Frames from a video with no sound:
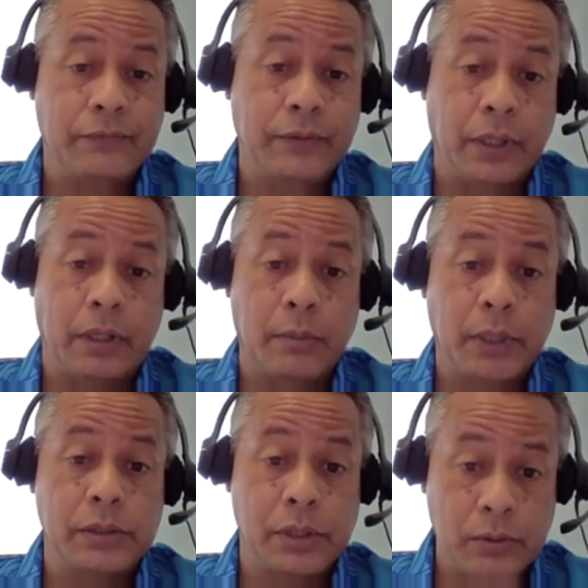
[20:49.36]

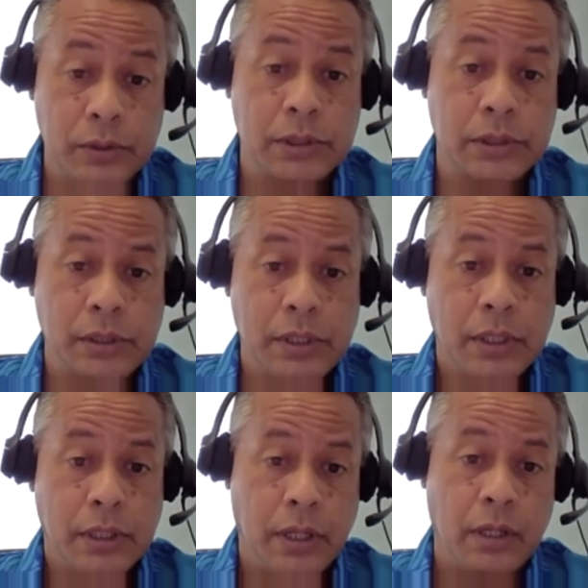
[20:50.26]
economic zones
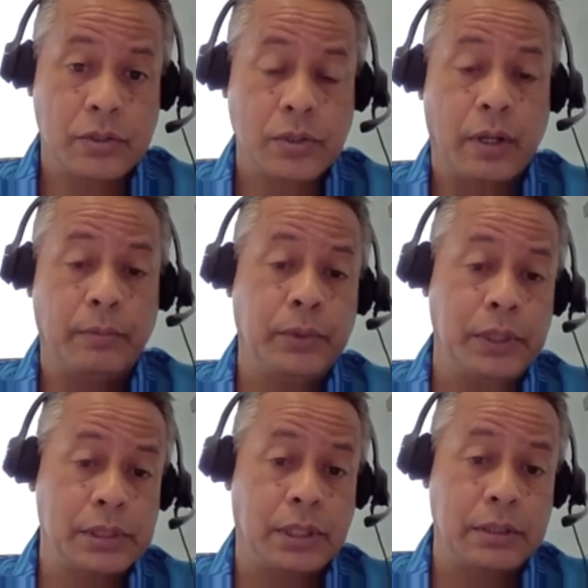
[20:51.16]
uh, to help
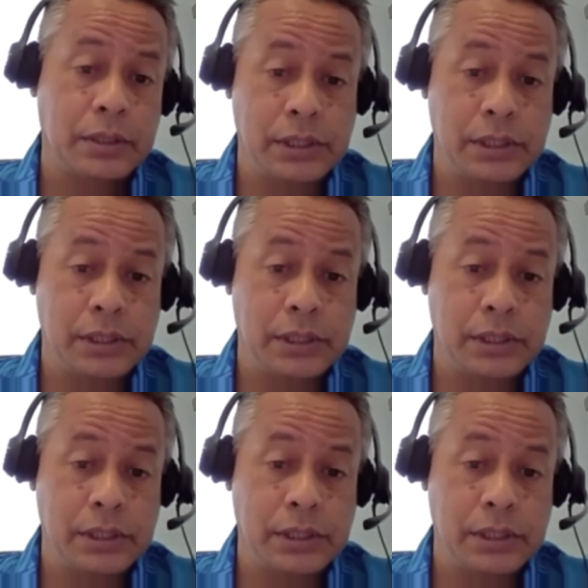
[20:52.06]
these countries